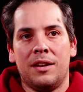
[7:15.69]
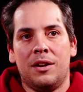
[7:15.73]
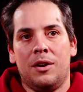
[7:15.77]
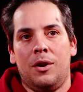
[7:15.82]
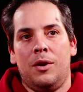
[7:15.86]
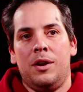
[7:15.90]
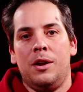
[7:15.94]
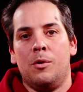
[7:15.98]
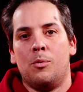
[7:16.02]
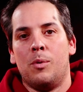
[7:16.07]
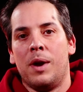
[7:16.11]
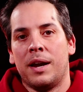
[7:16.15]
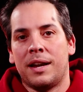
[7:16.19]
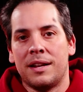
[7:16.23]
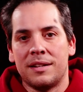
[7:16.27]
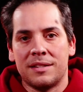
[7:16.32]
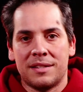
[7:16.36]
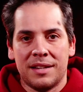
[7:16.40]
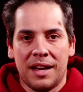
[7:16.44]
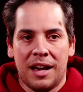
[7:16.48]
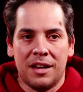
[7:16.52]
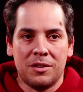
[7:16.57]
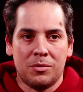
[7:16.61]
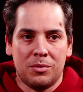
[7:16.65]
You know, he
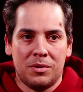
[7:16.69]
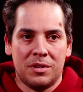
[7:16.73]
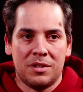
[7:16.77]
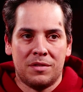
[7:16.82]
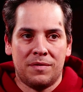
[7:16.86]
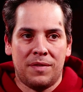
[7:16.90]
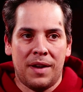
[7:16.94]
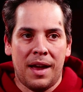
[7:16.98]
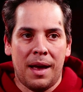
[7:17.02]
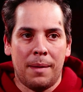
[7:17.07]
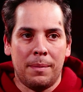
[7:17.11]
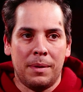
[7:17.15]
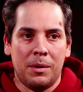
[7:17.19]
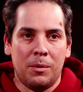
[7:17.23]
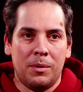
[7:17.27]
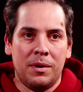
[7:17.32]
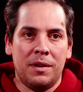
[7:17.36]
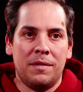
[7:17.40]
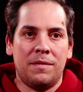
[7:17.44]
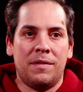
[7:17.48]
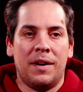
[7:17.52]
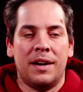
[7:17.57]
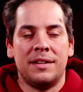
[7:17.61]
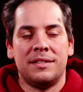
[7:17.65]
reconciles with his family when
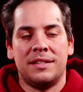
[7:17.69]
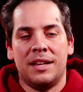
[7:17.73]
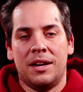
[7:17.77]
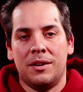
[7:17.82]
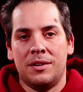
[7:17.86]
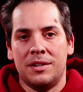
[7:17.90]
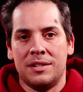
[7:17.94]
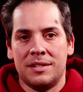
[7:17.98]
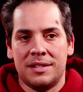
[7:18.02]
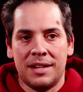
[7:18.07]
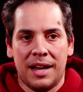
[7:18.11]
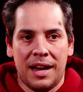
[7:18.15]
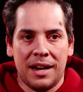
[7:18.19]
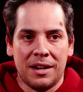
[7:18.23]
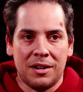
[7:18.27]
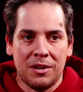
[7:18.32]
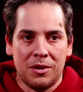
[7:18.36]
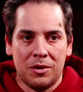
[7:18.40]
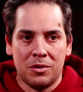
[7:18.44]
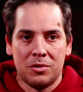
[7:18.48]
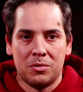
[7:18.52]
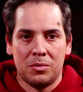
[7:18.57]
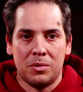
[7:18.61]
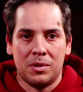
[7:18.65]
he finds out he's
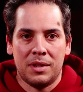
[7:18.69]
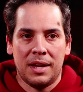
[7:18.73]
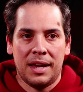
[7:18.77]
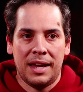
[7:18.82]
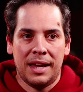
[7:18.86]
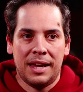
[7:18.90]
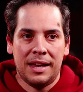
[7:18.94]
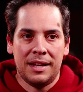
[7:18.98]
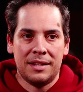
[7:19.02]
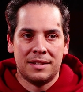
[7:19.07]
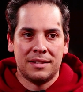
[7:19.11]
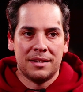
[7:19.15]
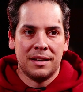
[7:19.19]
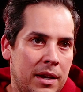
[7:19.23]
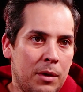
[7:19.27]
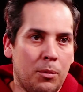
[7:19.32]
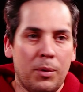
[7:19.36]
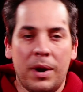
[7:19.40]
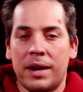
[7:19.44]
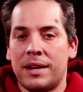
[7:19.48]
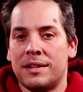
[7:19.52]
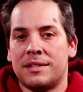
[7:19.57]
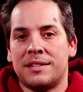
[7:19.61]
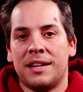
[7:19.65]
diagnosed with AIDS. He
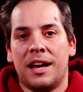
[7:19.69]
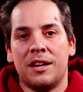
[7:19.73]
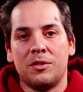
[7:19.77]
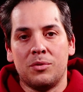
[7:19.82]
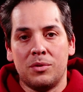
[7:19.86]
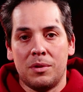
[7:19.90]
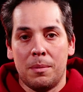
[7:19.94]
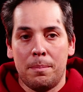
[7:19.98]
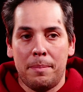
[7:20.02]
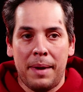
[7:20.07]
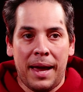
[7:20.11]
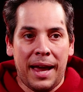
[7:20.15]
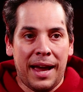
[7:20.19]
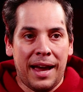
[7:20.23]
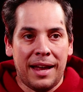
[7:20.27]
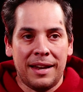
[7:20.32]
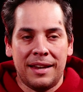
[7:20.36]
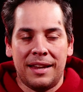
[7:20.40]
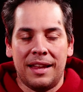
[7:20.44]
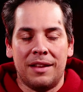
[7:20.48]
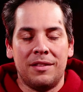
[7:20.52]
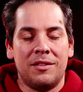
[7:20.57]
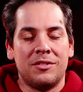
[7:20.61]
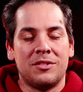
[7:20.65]
reconciles with the
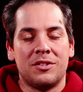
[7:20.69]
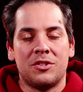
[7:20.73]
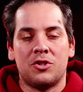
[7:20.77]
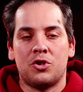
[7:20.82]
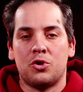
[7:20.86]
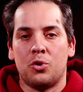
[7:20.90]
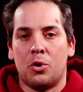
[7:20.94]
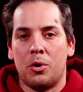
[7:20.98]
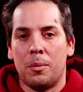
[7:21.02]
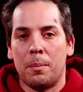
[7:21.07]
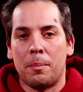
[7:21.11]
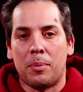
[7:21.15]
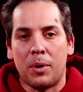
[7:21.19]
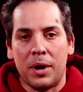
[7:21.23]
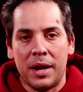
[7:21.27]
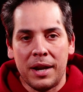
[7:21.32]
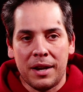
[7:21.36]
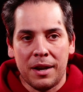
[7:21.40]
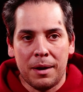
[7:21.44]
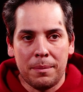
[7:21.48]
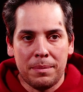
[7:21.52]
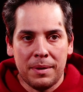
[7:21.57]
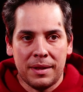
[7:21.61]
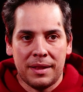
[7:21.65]
band. There's a short
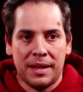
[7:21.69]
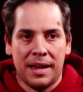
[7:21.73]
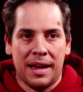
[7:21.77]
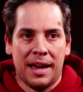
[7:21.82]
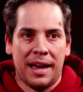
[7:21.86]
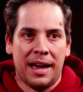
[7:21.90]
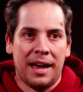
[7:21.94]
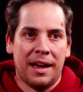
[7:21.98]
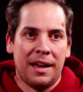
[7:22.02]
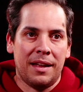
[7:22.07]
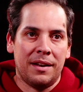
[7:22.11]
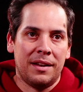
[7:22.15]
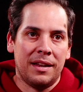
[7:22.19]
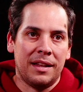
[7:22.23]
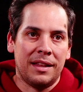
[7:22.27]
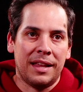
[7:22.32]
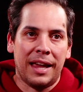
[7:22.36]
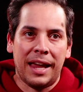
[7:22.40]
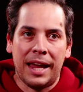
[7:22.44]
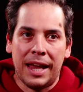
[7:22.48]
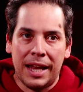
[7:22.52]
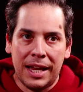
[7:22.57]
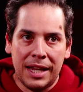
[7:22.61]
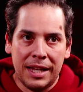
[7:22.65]
breakup that they had in the
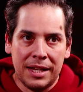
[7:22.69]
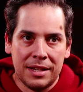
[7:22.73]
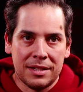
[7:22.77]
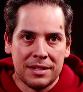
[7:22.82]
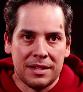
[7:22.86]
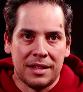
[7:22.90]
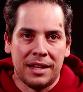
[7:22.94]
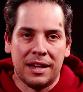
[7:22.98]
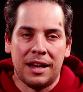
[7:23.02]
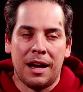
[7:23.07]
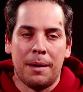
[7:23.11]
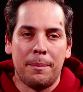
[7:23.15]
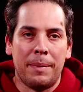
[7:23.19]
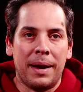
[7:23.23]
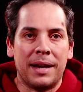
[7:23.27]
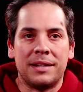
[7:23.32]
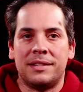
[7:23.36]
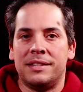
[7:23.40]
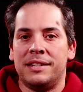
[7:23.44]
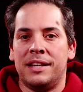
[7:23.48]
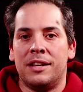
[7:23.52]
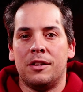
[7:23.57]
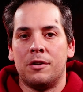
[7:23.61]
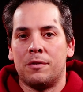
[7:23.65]
80s, and they got back
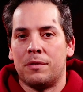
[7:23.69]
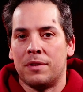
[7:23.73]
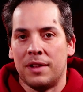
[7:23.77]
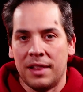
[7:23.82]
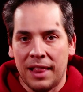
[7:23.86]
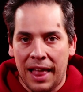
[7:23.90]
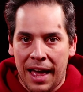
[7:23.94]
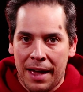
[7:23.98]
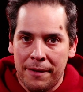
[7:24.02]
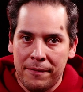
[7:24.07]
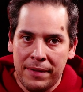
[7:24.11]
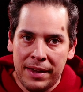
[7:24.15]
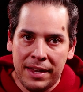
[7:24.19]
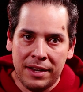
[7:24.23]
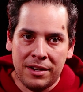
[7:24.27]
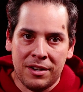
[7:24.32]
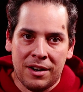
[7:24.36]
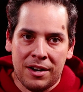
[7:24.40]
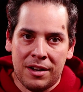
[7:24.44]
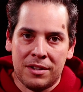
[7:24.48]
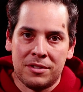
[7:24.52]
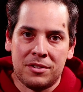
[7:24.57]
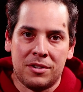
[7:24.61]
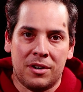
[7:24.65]
together for the Live Aid
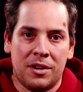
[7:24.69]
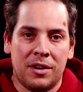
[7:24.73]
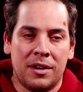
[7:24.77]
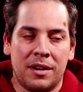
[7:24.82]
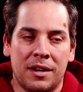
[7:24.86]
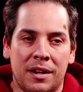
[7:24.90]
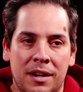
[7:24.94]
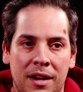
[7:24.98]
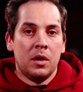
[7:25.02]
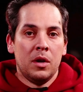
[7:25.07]
concert.